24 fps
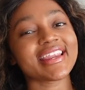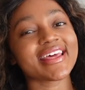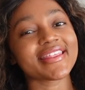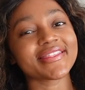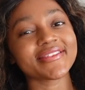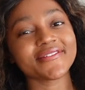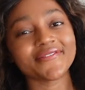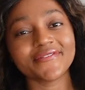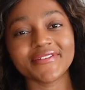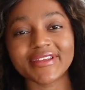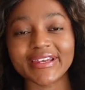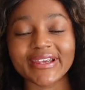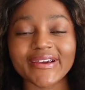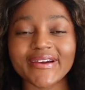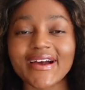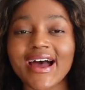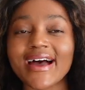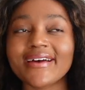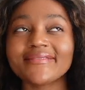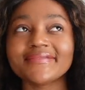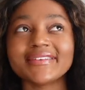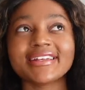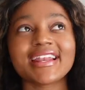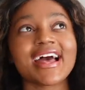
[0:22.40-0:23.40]
welcome video.
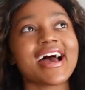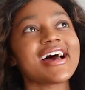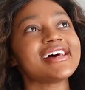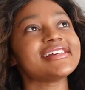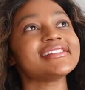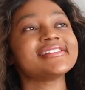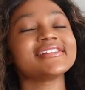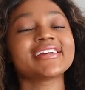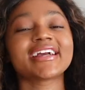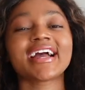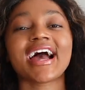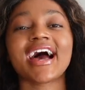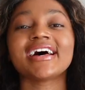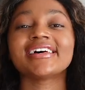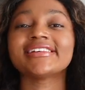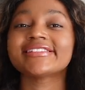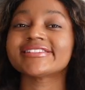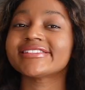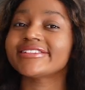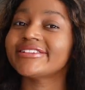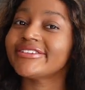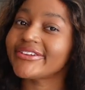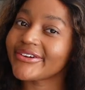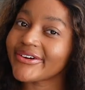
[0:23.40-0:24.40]
I mean, as you
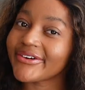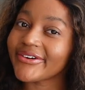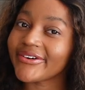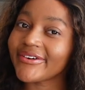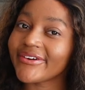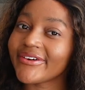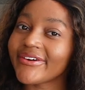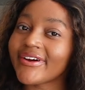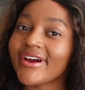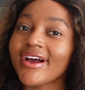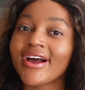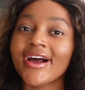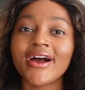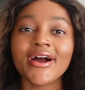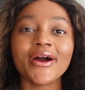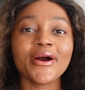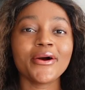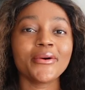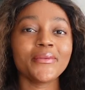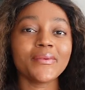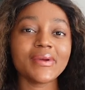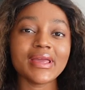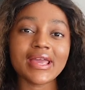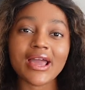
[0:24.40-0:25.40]
guys know,
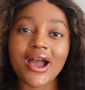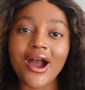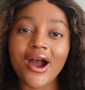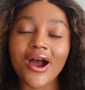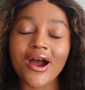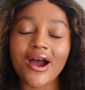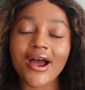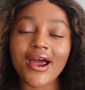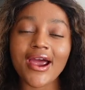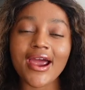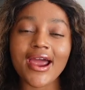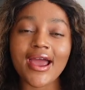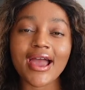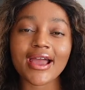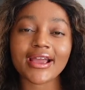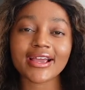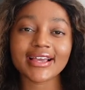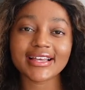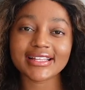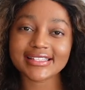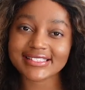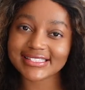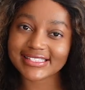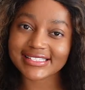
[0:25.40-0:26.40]
we are
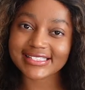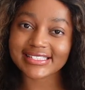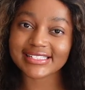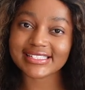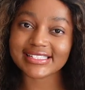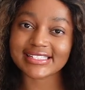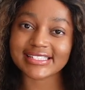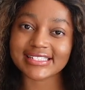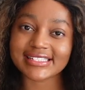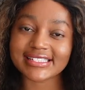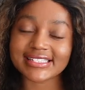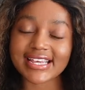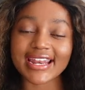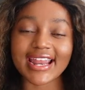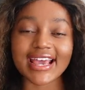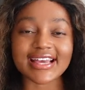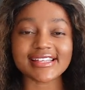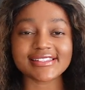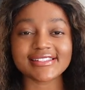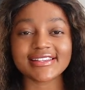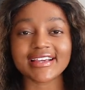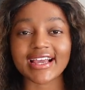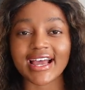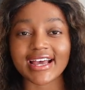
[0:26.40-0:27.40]
consistent, and
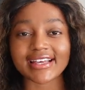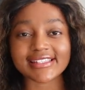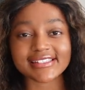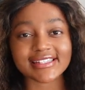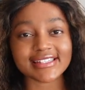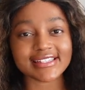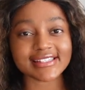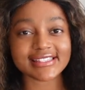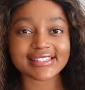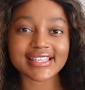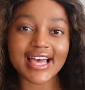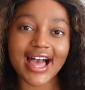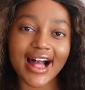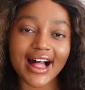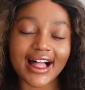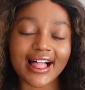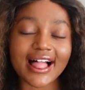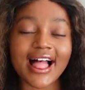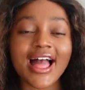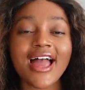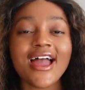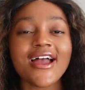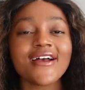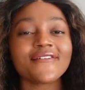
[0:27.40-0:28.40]
as you guys could
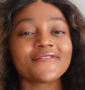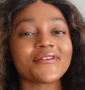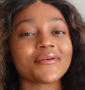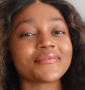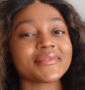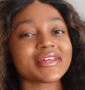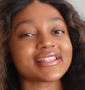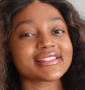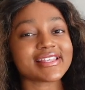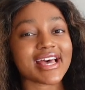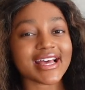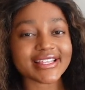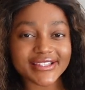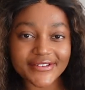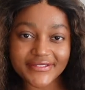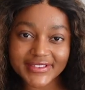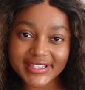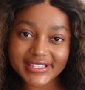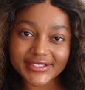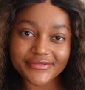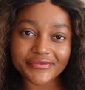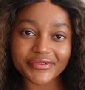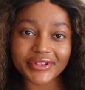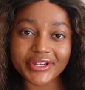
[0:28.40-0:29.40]
tell from the title of
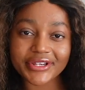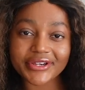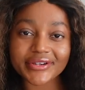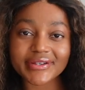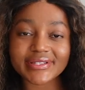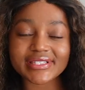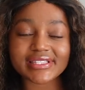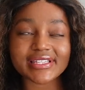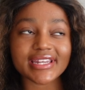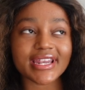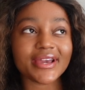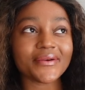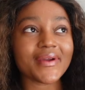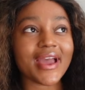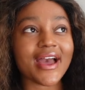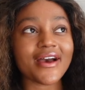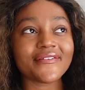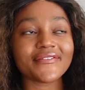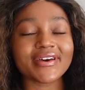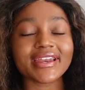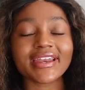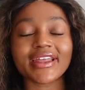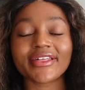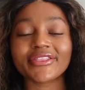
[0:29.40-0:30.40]
this video, today we
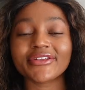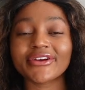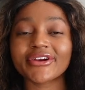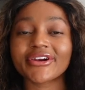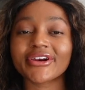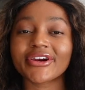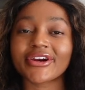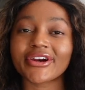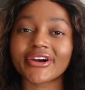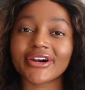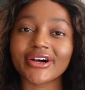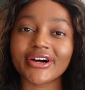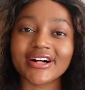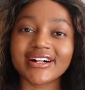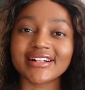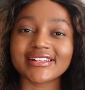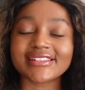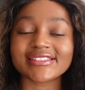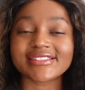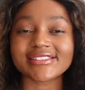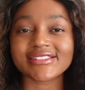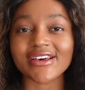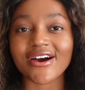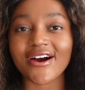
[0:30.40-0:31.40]
have another
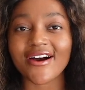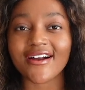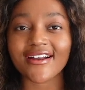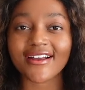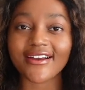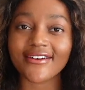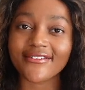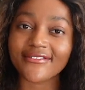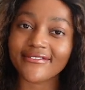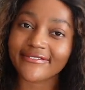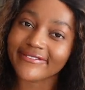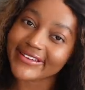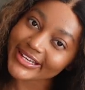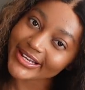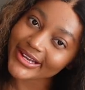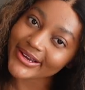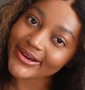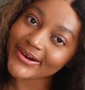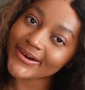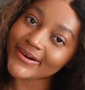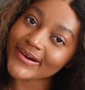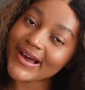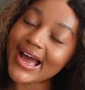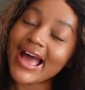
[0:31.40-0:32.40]
girl talk
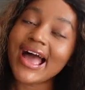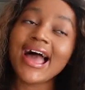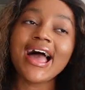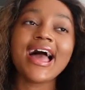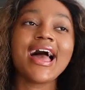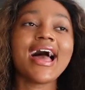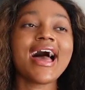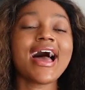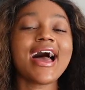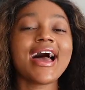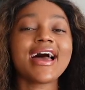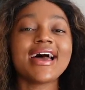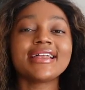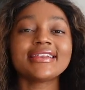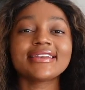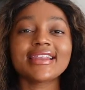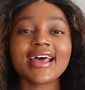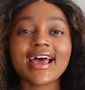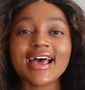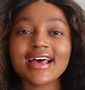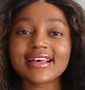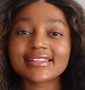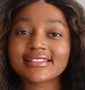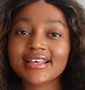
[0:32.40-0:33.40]
video. And
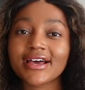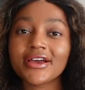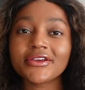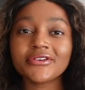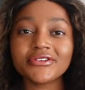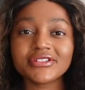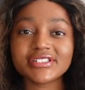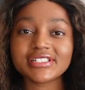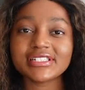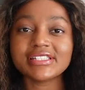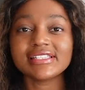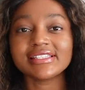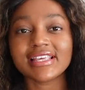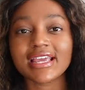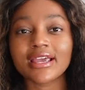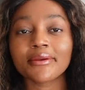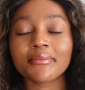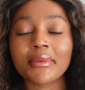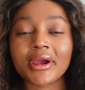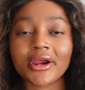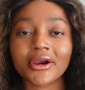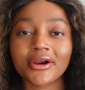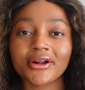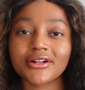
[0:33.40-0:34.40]
as I usually say in
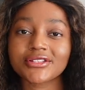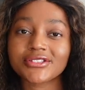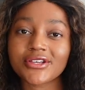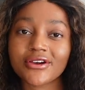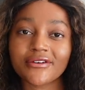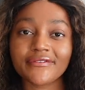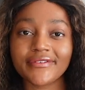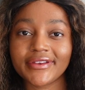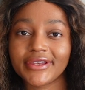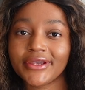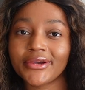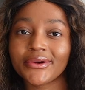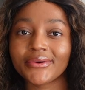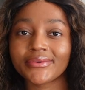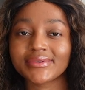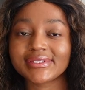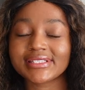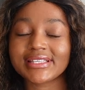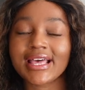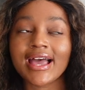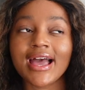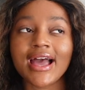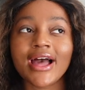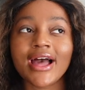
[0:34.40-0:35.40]
my girl talk videos,